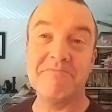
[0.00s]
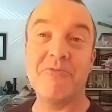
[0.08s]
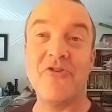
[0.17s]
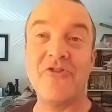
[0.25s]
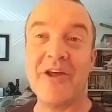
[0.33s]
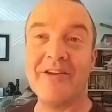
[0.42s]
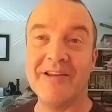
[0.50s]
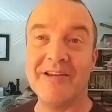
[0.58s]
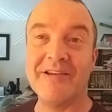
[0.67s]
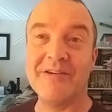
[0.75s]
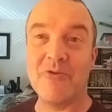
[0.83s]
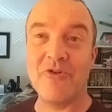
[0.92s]

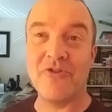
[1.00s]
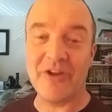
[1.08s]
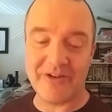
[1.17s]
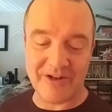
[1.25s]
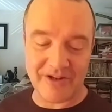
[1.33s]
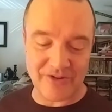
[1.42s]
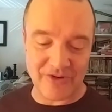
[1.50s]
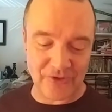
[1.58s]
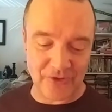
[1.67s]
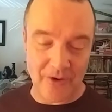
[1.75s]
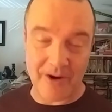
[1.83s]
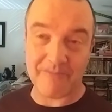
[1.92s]
presented in the
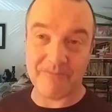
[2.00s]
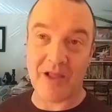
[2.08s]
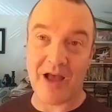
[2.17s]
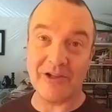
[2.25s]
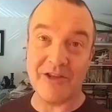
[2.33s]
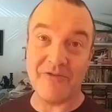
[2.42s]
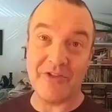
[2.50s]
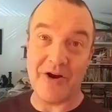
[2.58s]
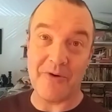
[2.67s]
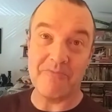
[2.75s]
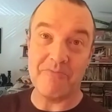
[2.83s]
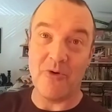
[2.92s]
story. I'll leave it
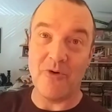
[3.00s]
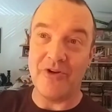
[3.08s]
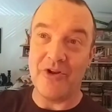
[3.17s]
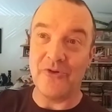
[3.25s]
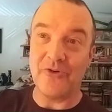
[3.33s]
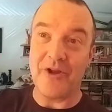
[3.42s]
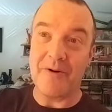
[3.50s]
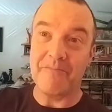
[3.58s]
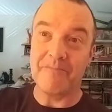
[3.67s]
there. More videos later.